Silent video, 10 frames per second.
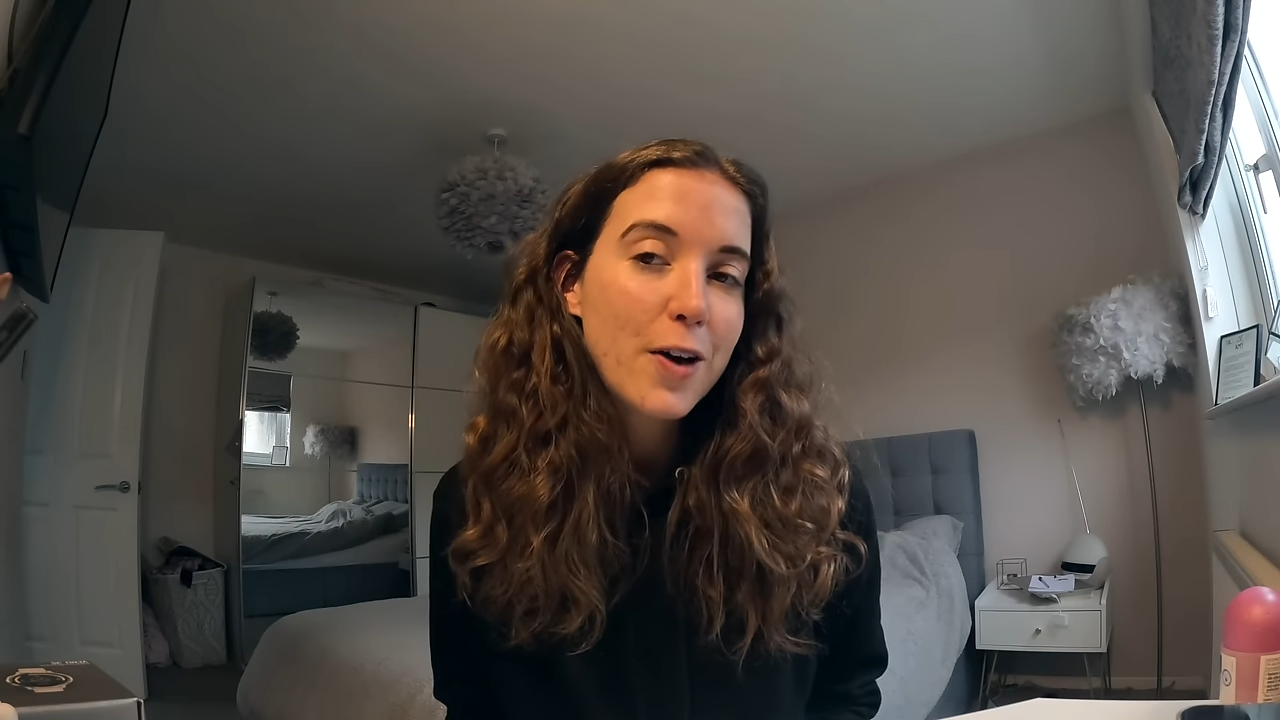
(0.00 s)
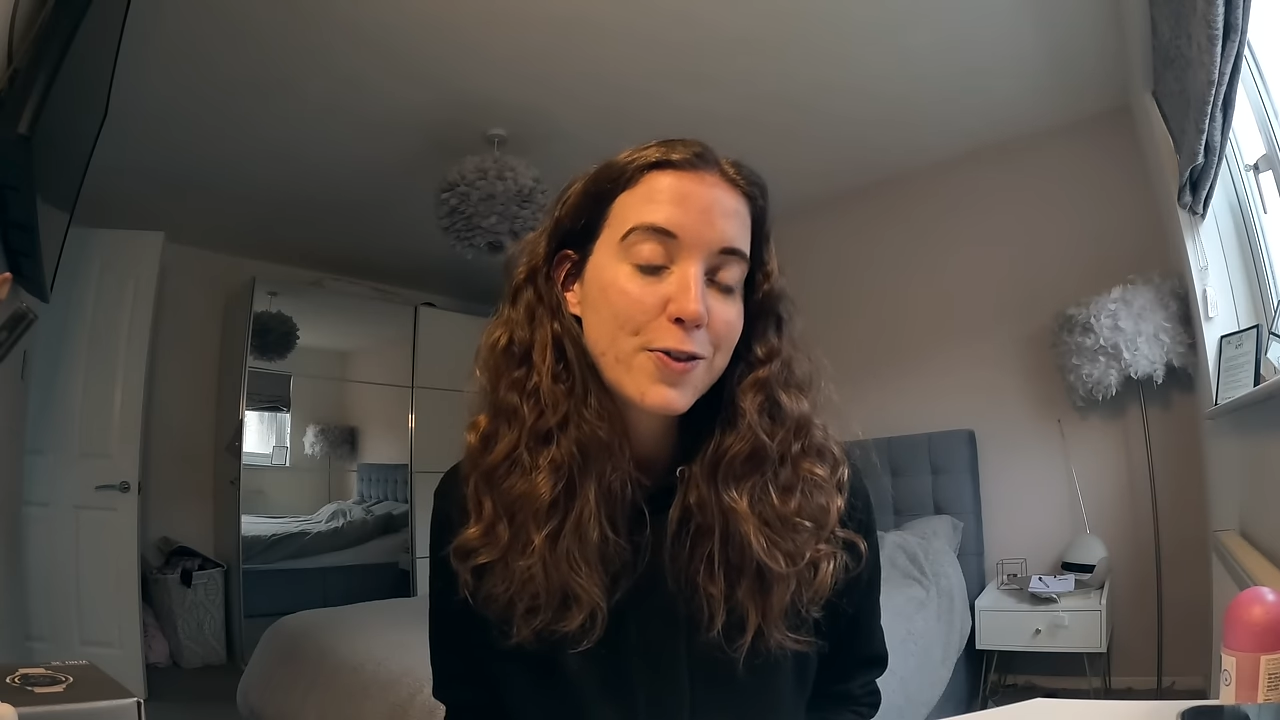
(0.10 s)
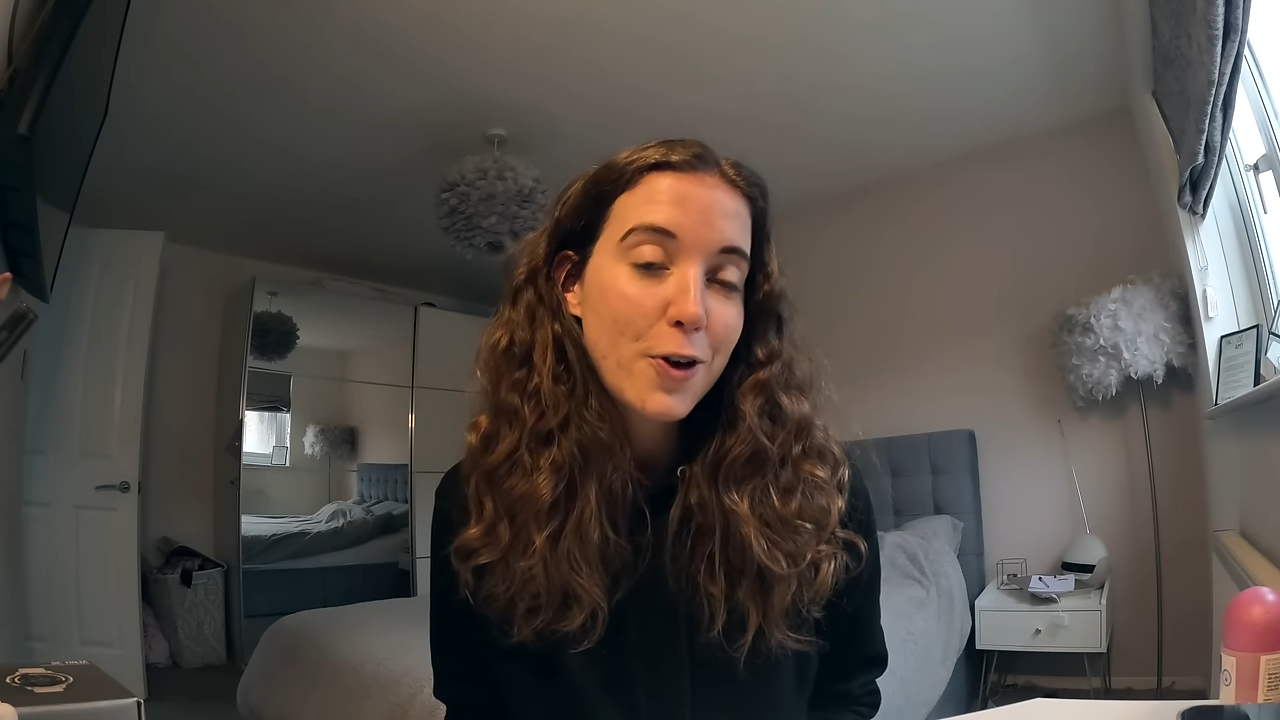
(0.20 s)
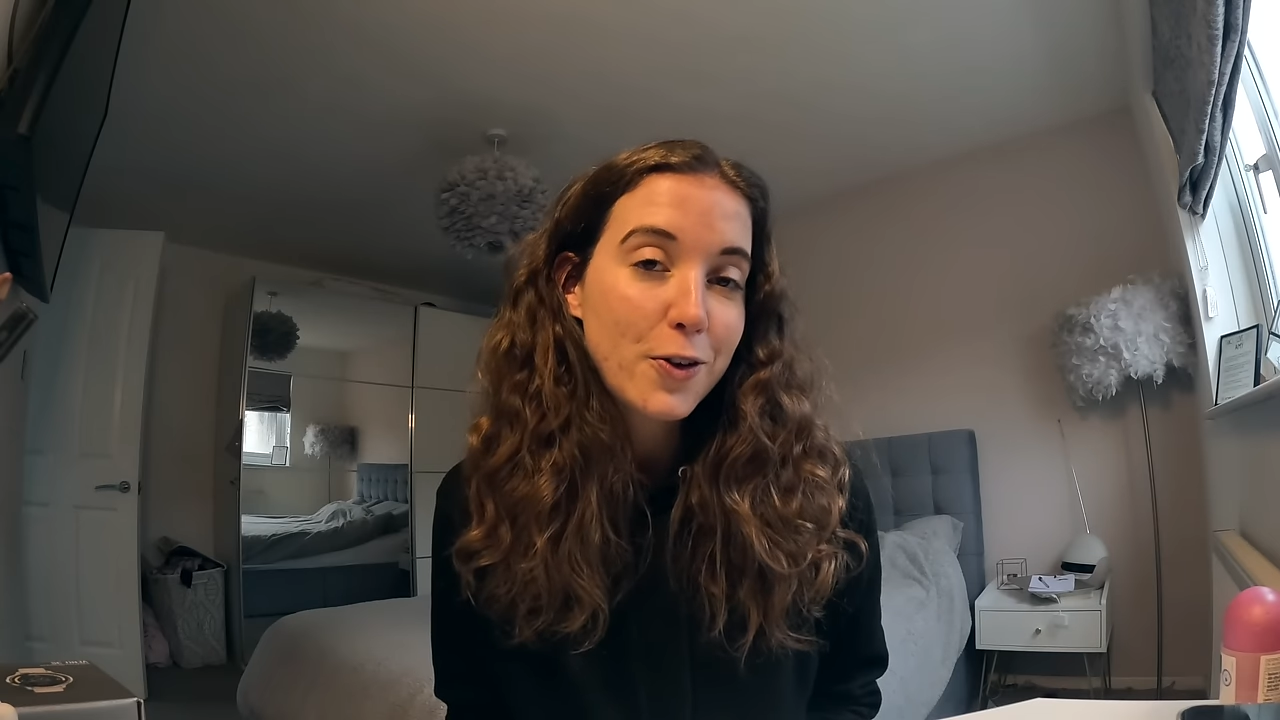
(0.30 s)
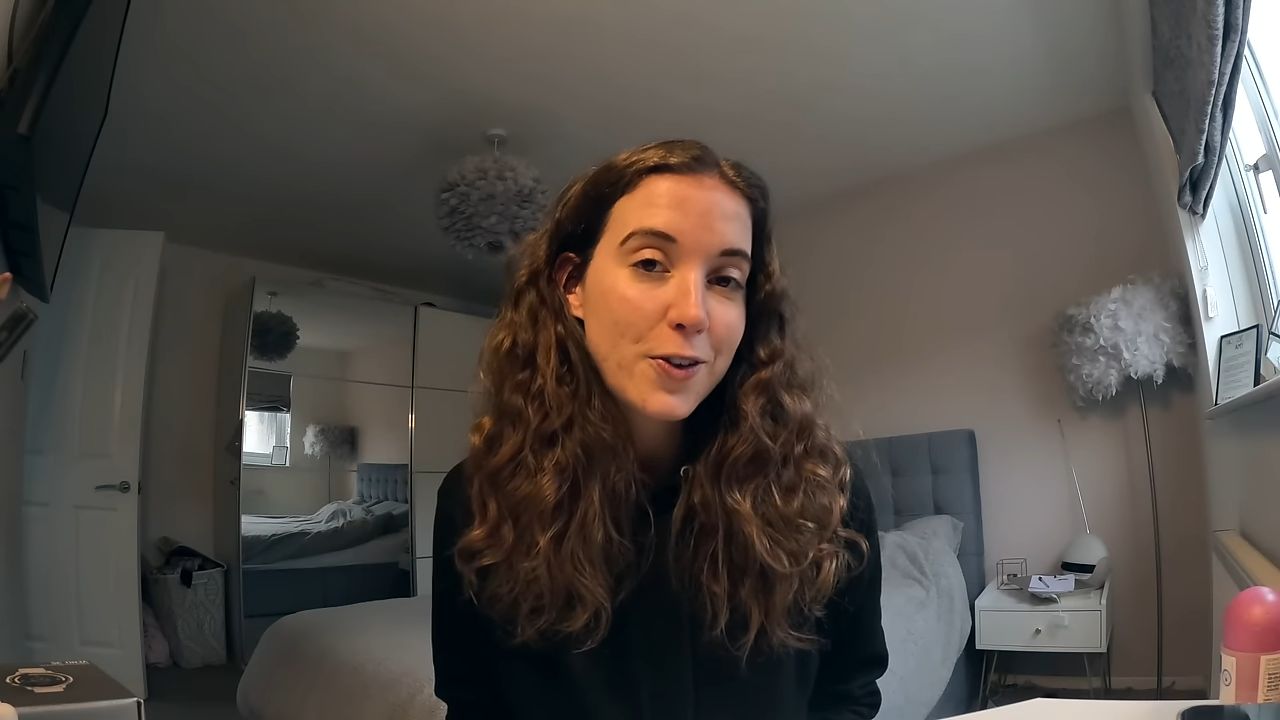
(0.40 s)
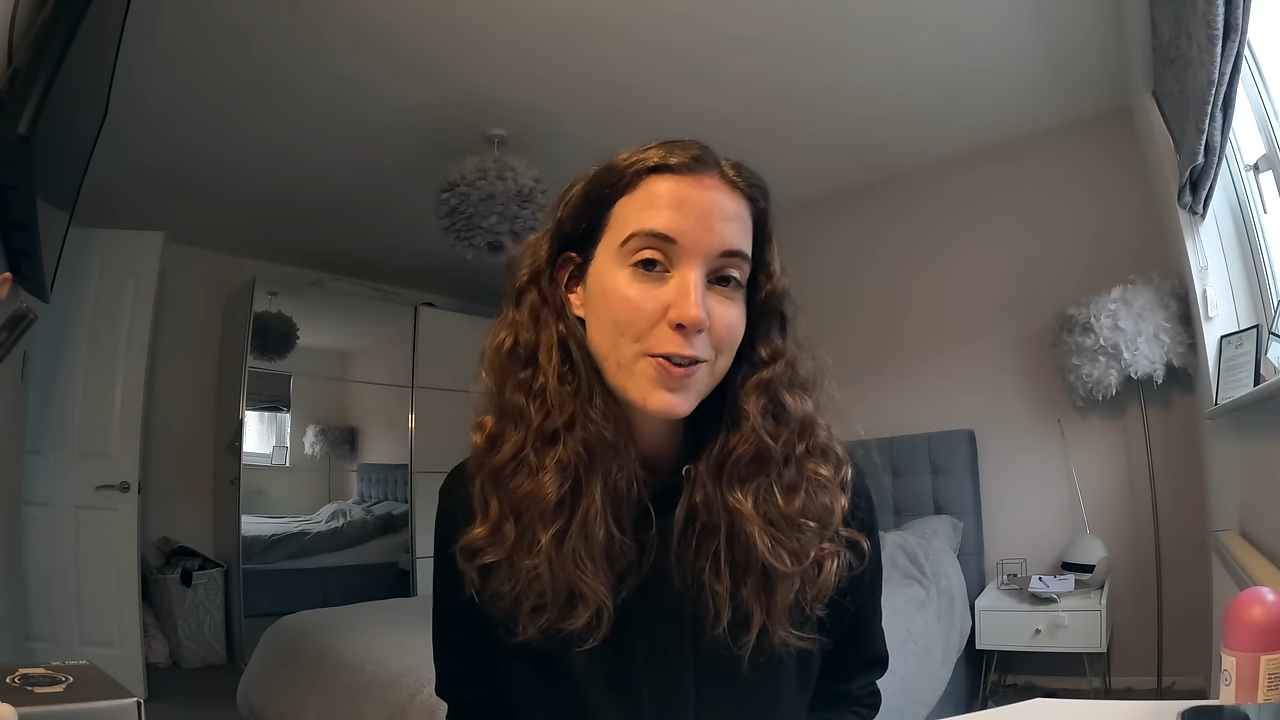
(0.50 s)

I started